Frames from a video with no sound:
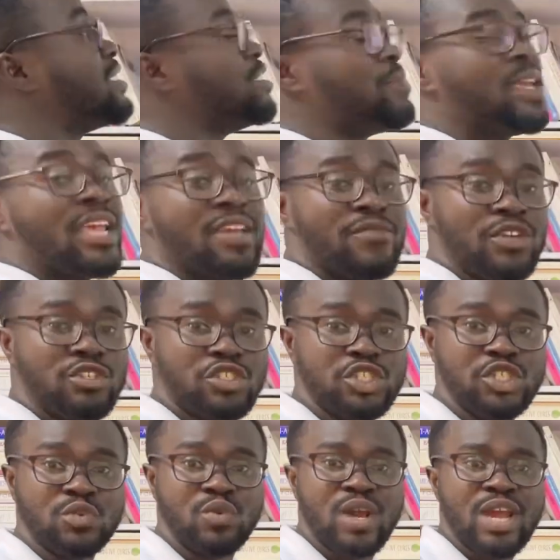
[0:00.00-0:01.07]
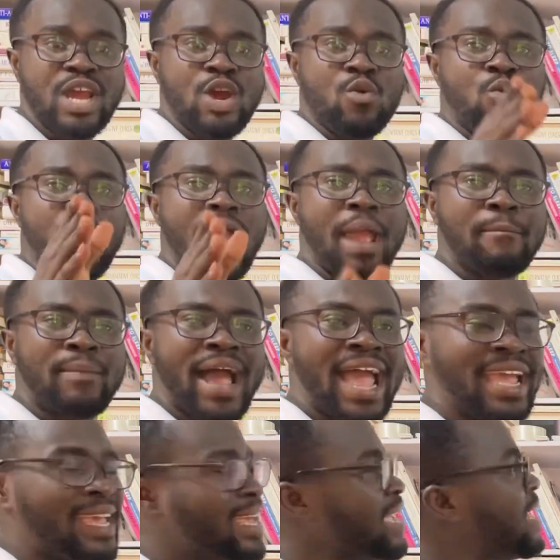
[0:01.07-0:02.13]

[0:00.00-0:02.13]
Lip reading: is being given to you whereby